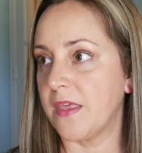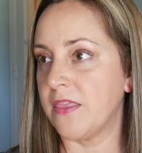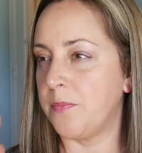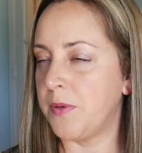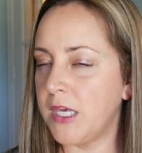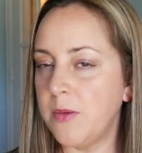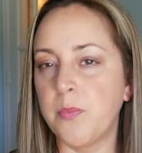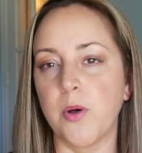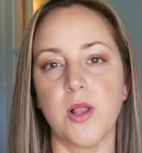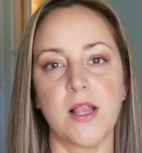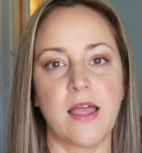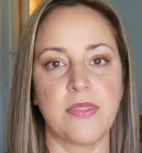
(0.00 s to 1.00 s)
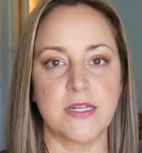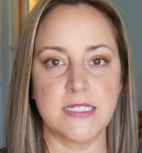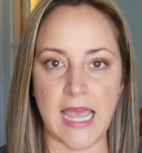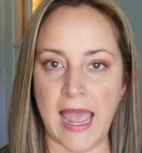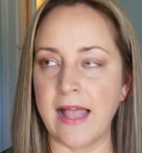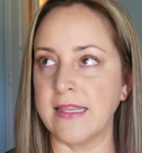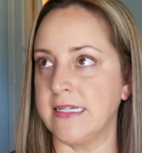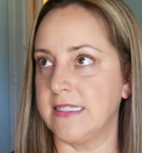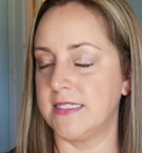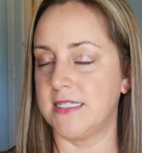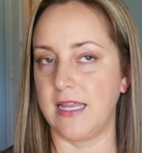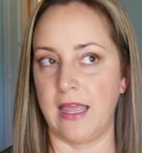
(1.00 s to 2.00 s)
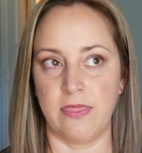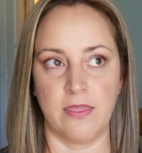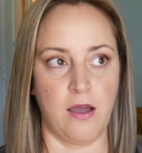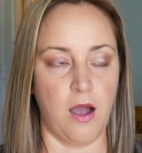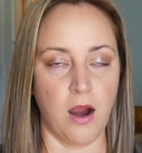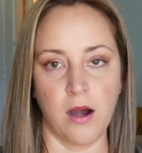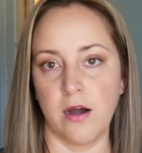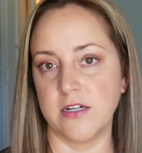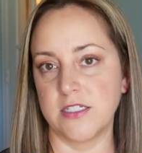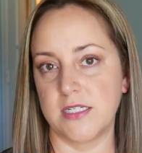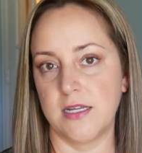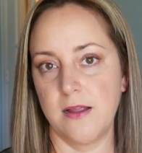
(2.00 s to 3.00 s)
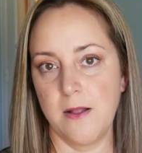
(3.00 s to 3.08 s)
the people and the talent and the art